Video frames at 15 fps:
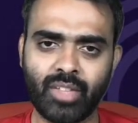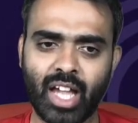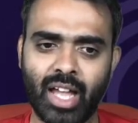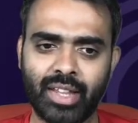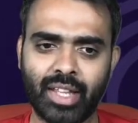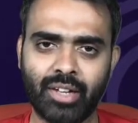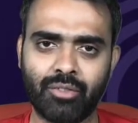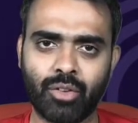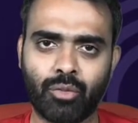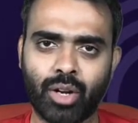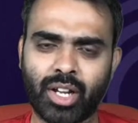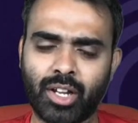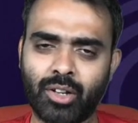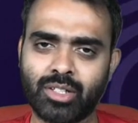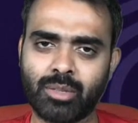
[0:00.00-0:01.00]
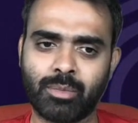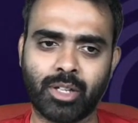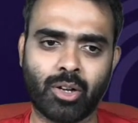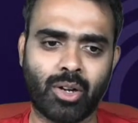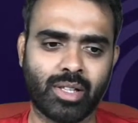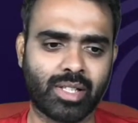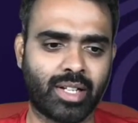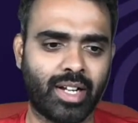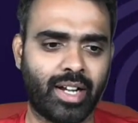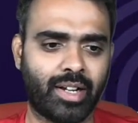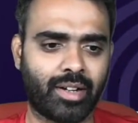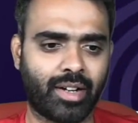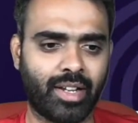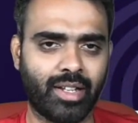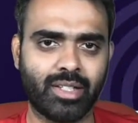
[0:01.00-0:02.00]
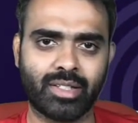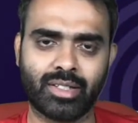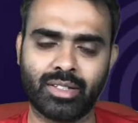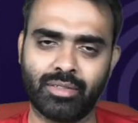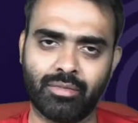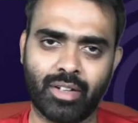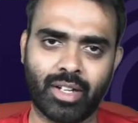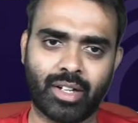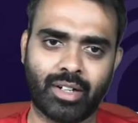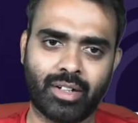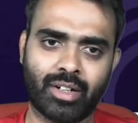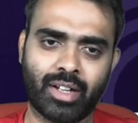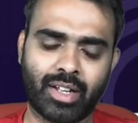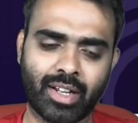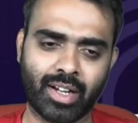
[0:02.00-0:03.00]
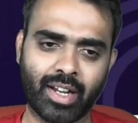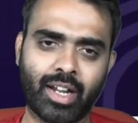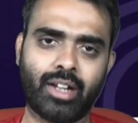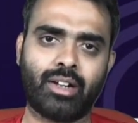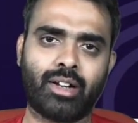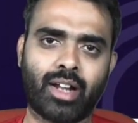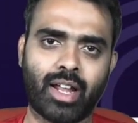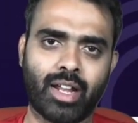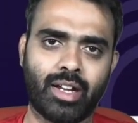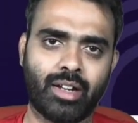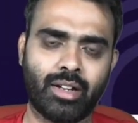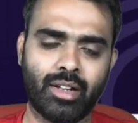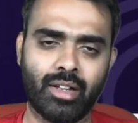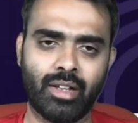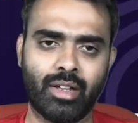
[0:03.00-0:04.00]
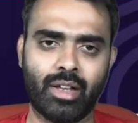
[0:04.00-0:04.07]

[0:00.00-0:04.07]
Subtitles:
And then we're working on something called as creator keys, where a creator can